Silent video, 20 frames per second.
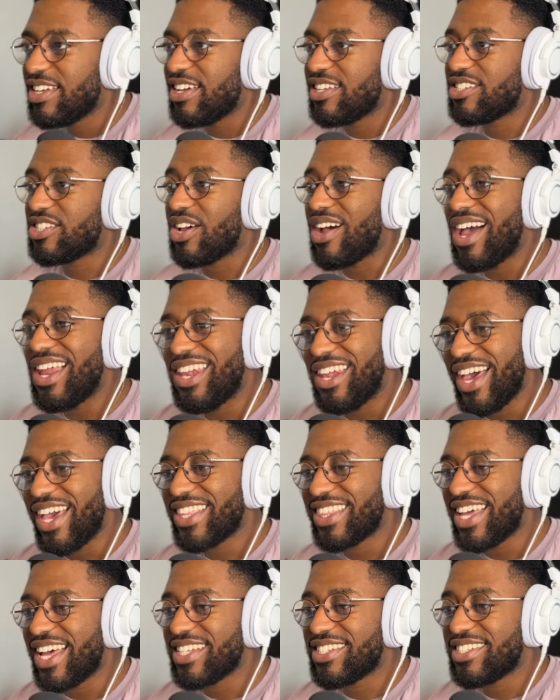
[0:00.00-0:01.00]
So I like
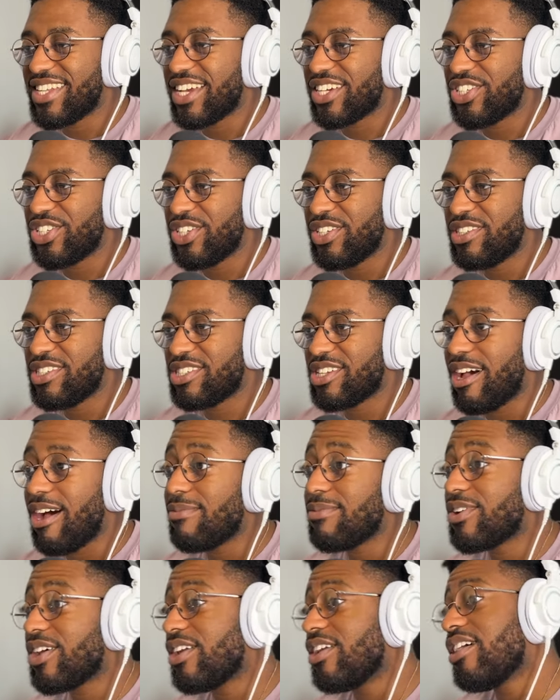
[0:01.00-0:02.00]
that section. So
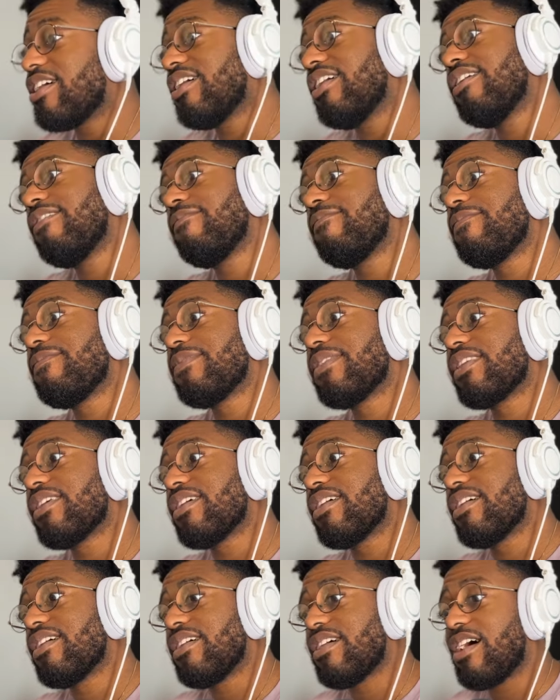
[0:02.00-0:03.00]

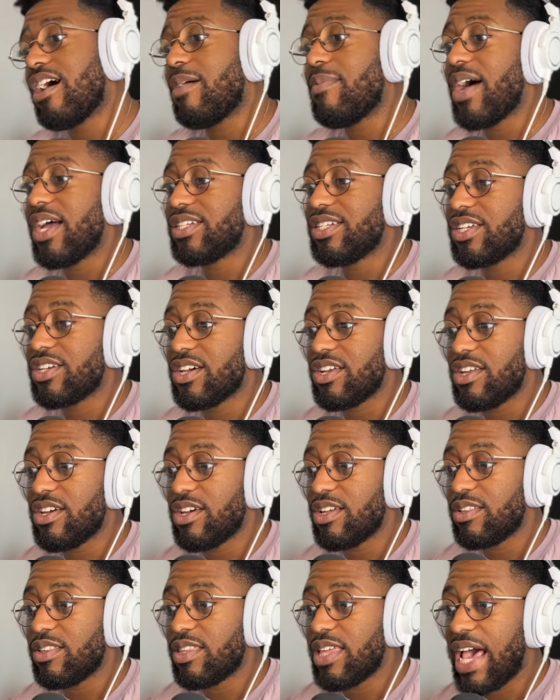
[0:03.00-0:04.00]
I'm actually
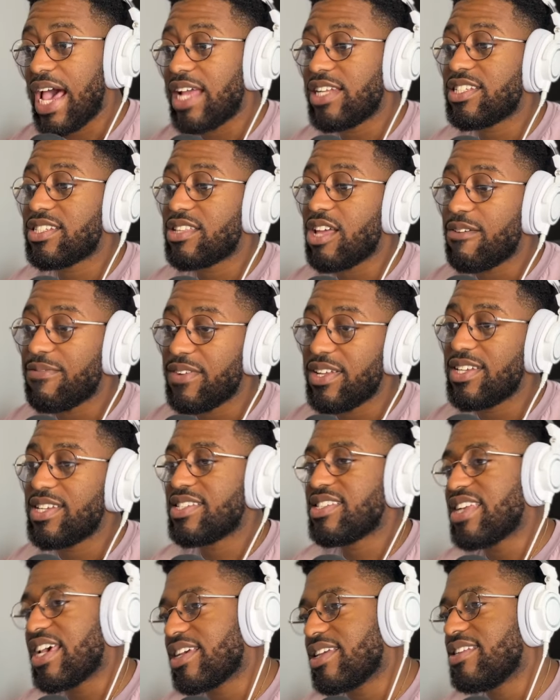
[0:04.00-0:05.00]
gonna add stuff in the
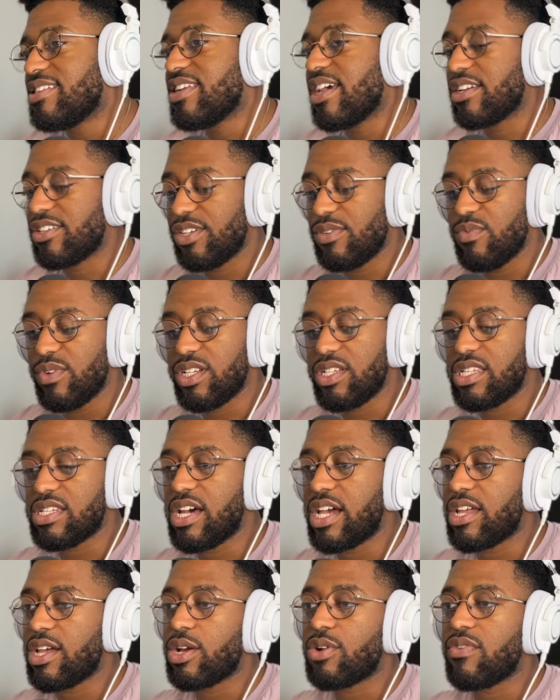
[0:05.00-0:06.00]
second section, which is
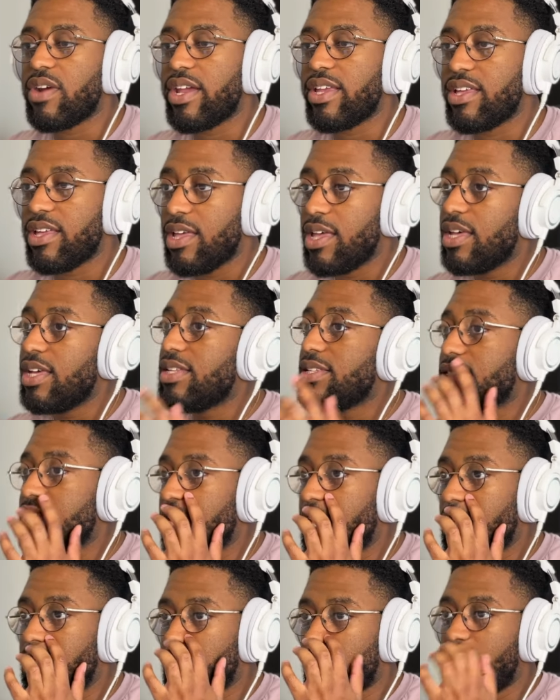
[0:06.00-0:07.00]
like a great
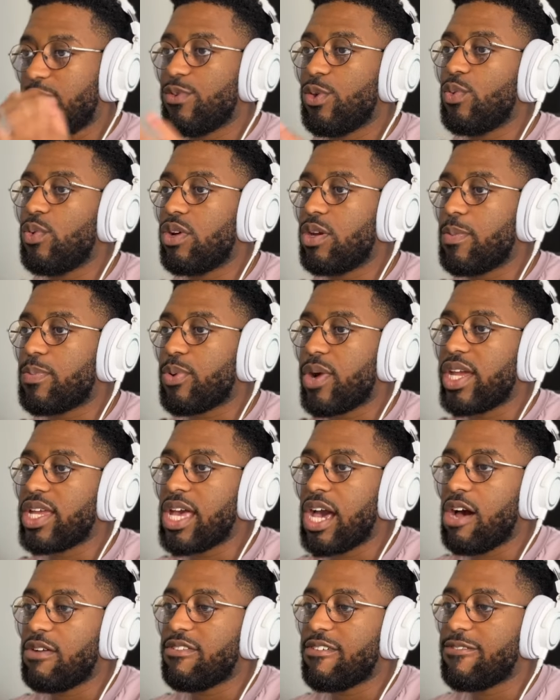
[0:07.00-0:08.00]
tip if you want to break
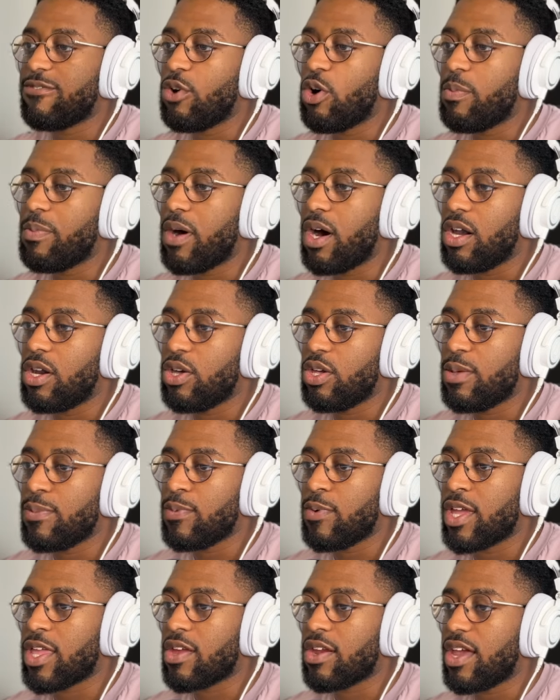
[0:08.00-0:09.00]
out of a 4-bar loop
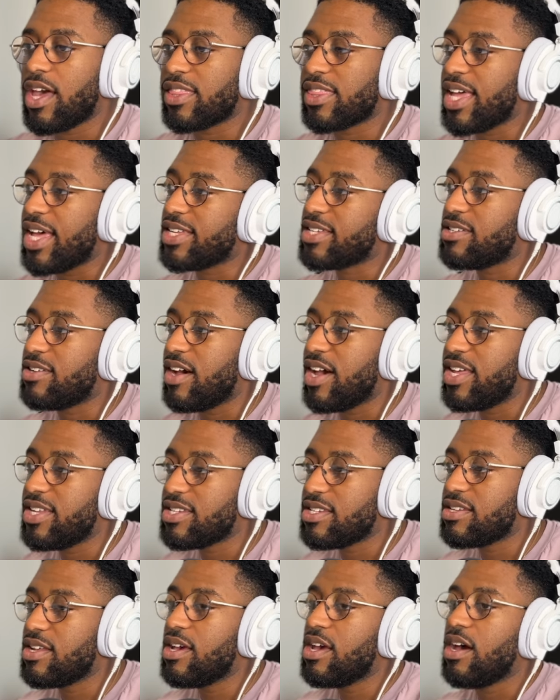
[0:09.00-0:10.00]
where you're like, that's
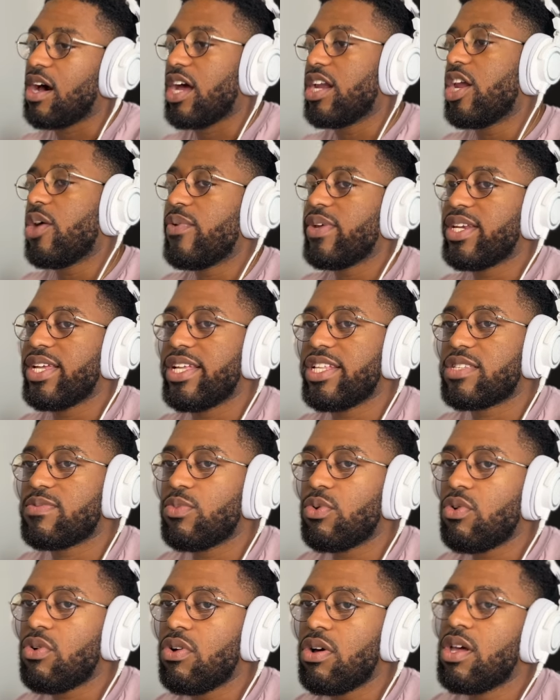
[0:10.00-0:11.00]
nice, I know it needs
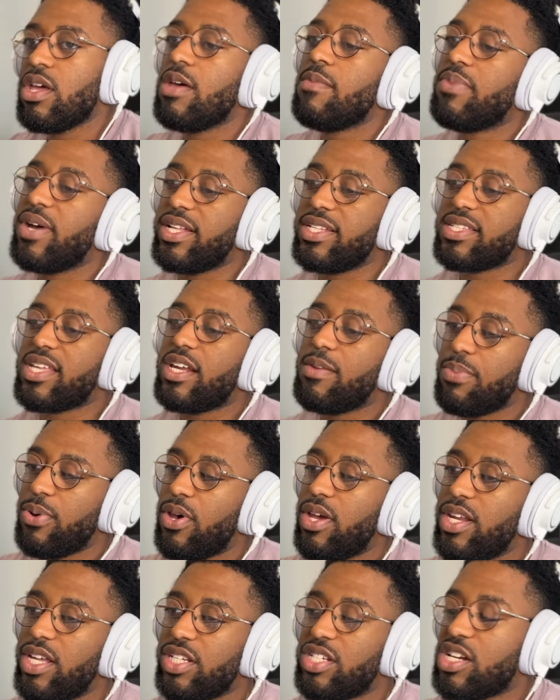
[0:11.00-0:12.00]
more, but instead of
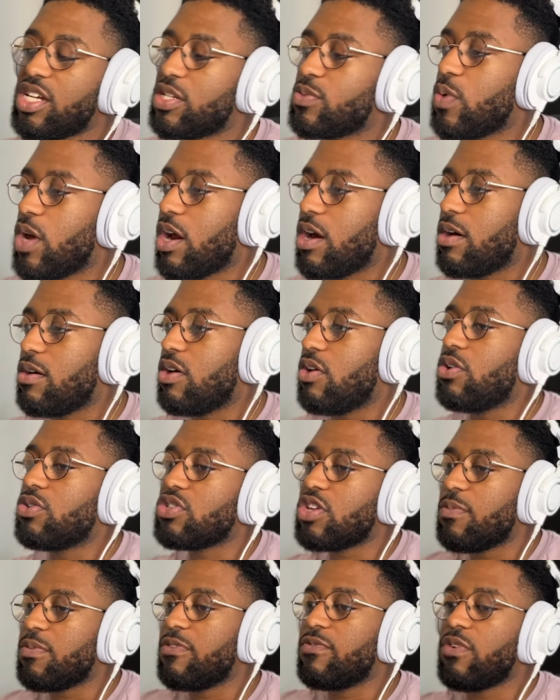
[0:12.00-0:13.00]
putting it just where on
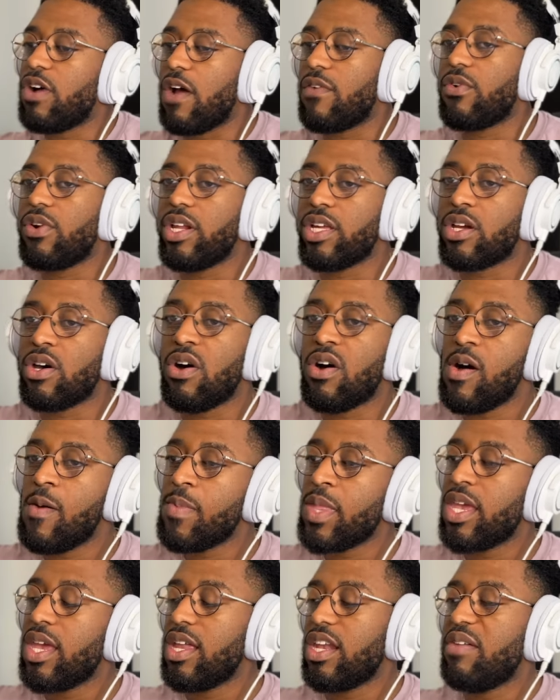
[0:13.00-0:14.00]
top of what I've already got,
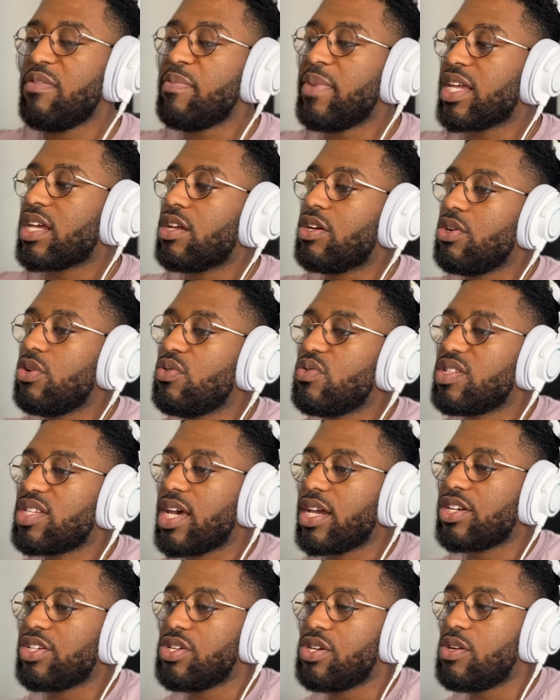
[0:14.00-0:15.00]
let me make a new
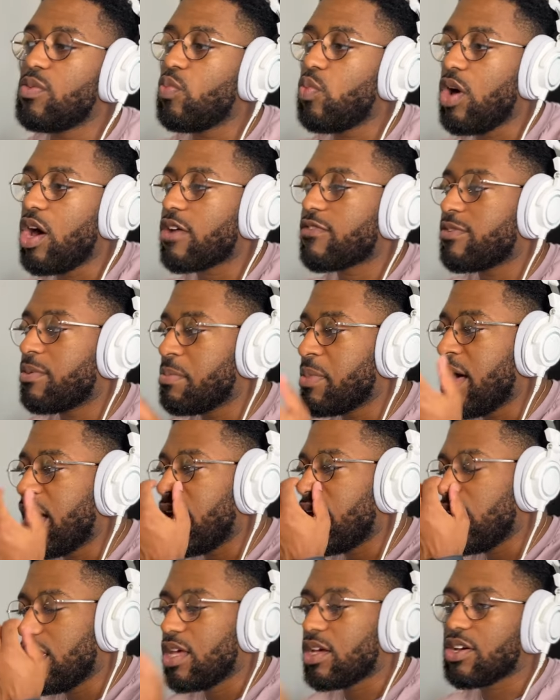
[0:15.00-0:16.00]
section and work from that,
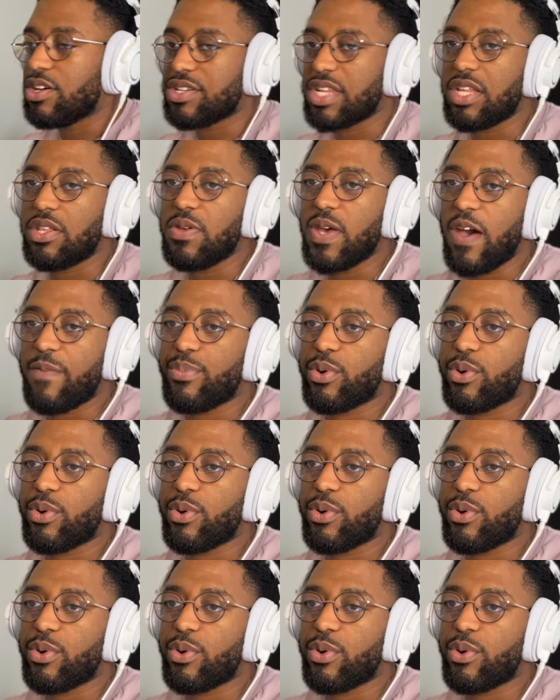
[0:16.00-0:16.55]
because then you have